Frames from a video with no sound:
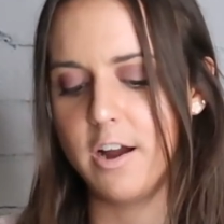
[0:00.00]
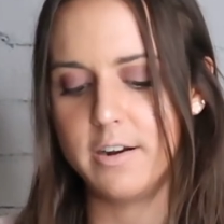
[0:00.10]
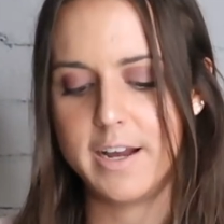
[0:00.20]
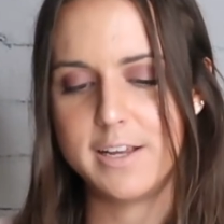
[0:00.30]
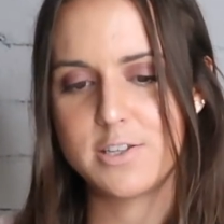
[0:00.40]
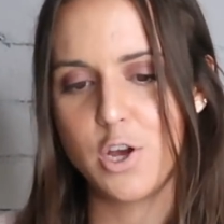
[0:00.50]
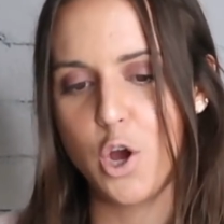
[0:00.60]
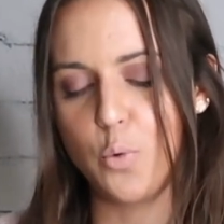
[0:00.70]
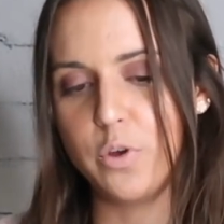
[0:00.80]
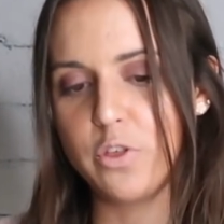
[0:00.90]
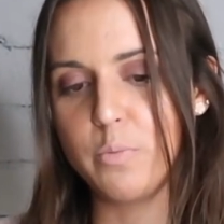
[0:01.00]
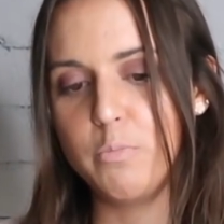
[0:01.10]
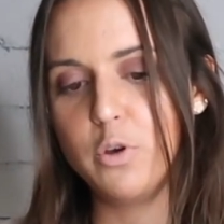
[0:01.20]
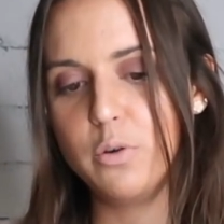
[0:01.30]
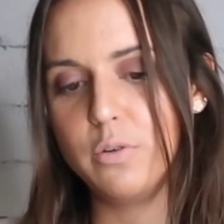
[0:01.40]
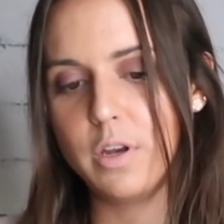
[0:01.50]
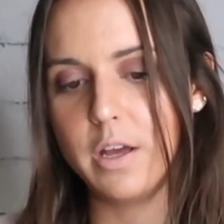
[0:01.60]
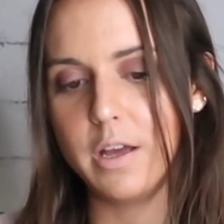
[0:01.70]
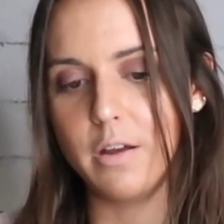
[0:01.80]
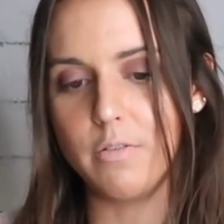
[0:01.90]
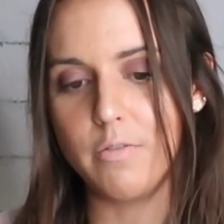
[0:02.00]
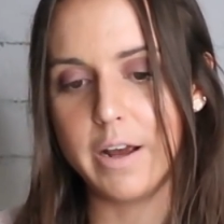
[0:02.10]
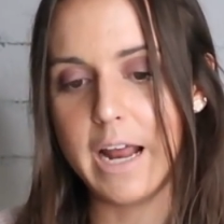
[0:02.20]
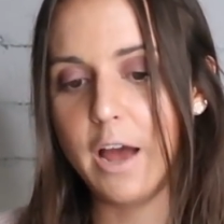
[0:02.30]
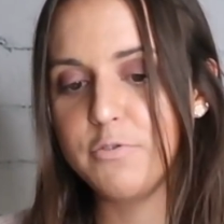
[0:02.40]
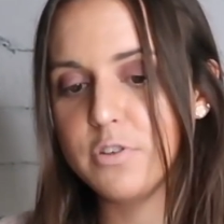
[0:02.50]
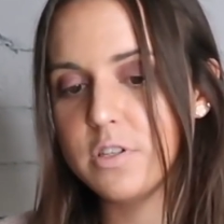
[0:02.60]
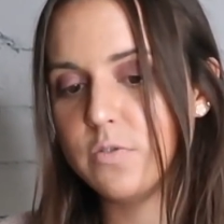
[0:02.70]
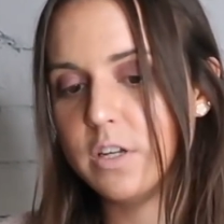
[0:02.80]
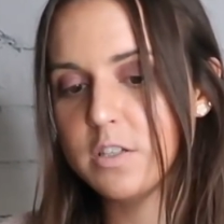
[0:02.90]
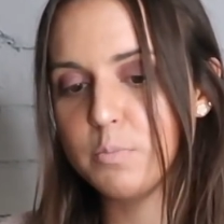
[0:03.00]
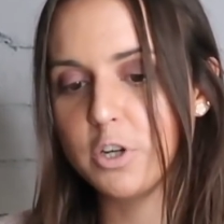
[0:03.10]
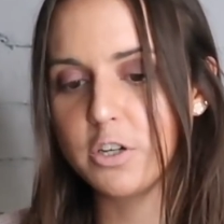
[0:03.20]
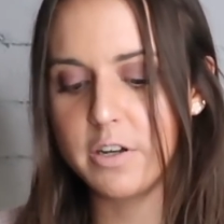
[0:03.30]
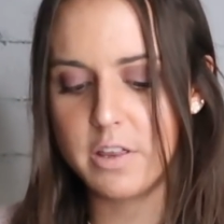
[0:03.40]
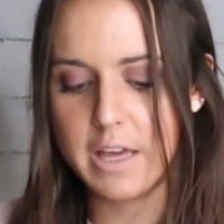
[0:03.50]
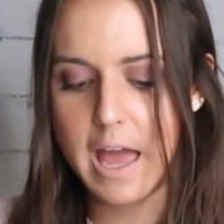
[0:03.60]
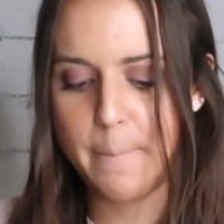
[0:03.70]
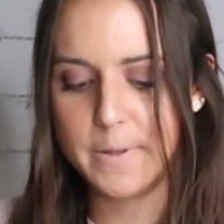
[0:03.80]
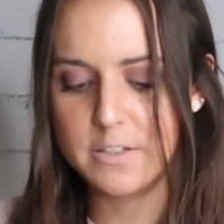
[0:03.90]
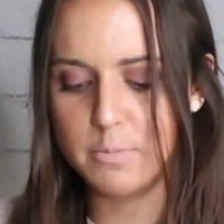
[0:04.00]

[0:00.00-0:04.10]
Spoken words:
All right, with the moon right after this Venus-Mercury thing happened,